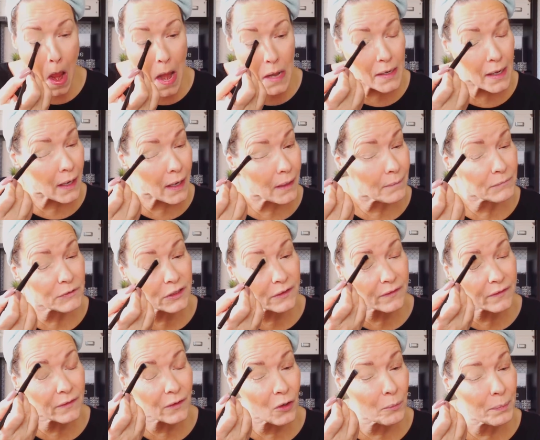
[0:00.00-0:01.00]
and I'm
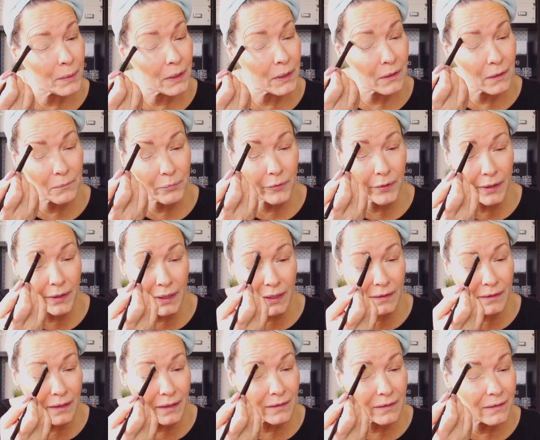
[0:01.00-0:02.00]
just hoping and
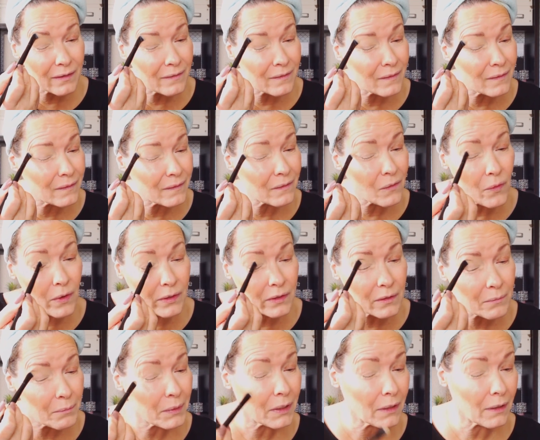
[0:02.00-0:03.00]
praying that this is
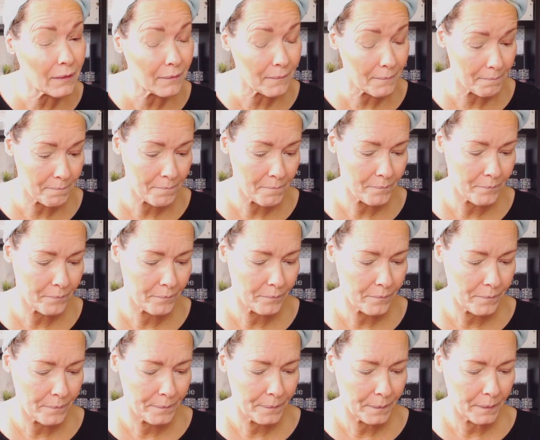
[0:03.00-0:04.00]
going to be
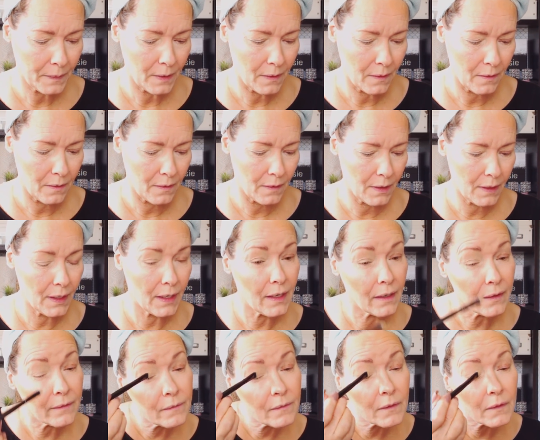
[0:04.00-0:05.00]

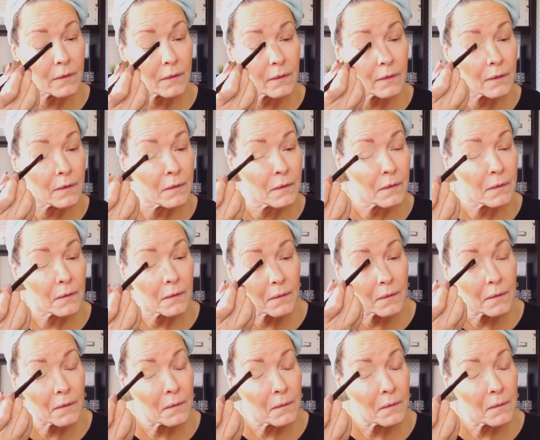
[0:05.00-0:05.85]
as good